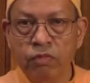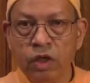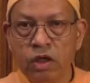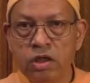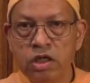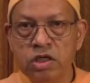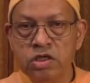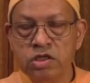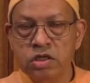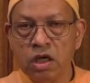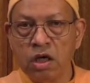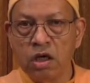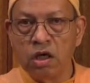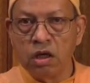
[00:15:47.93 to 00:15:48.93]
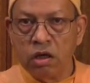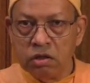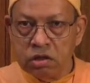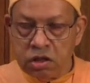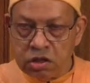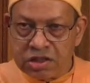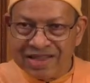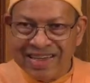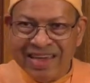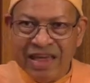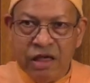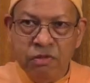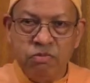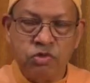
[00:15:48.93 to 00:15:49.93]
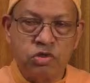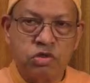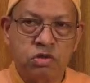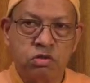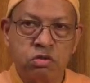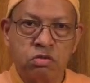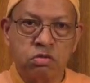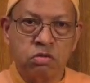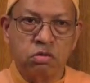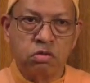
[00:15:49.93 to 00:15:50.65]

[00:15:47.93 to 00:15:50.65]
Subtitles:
these schemes to